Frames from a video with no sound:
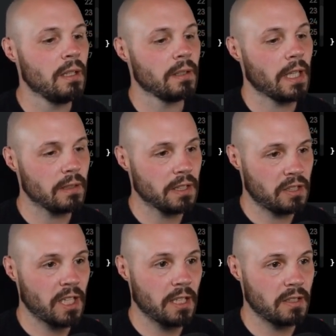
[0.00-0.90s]
Okay, let's
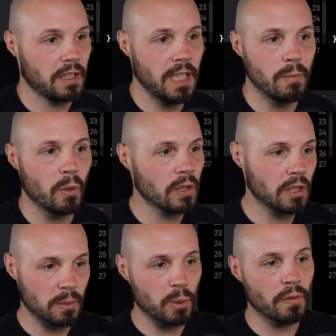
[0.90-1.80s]
test the keyboard
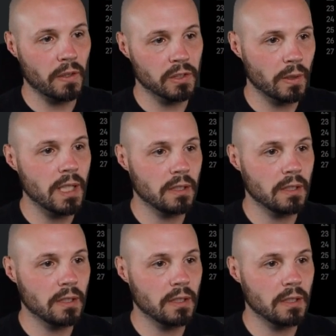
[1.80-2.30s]
because the profile screen